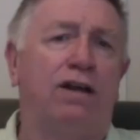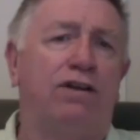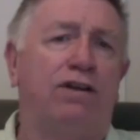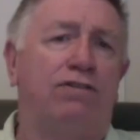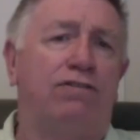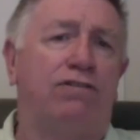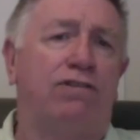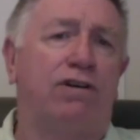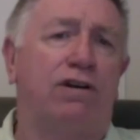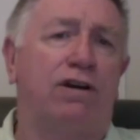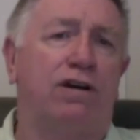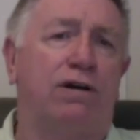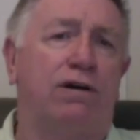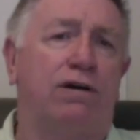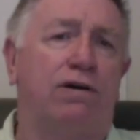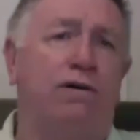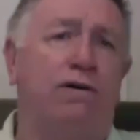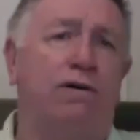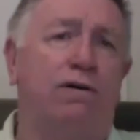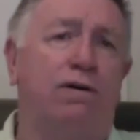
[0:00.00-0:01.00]

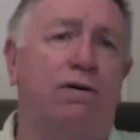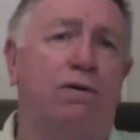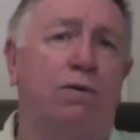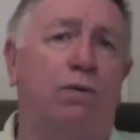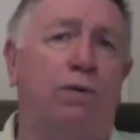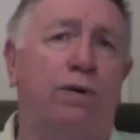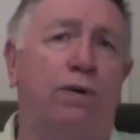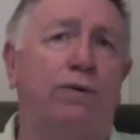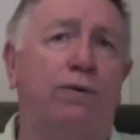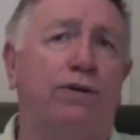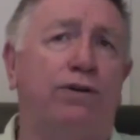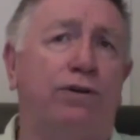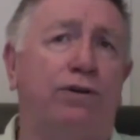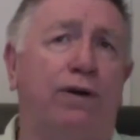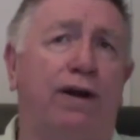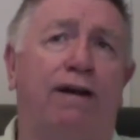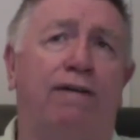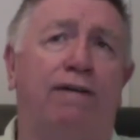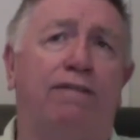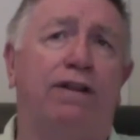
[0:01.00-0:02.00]
So we will do
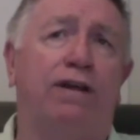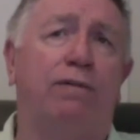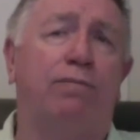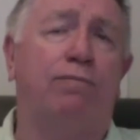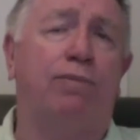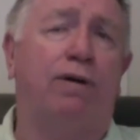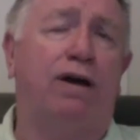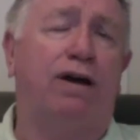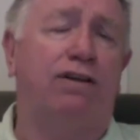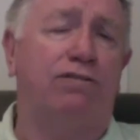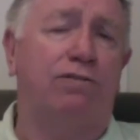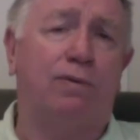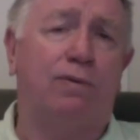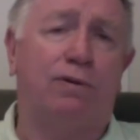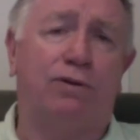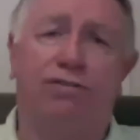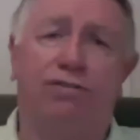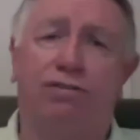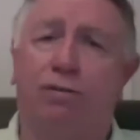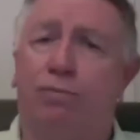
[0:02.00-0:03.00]
everything possible
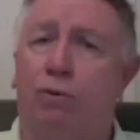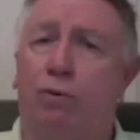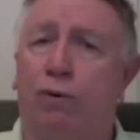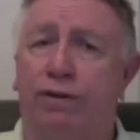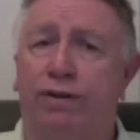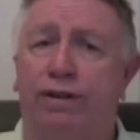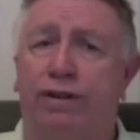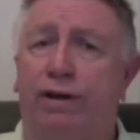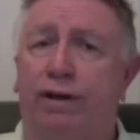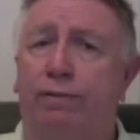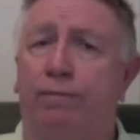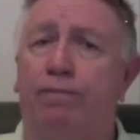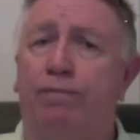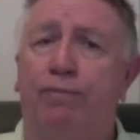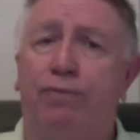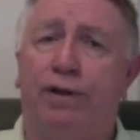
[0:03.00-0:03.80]
to support them.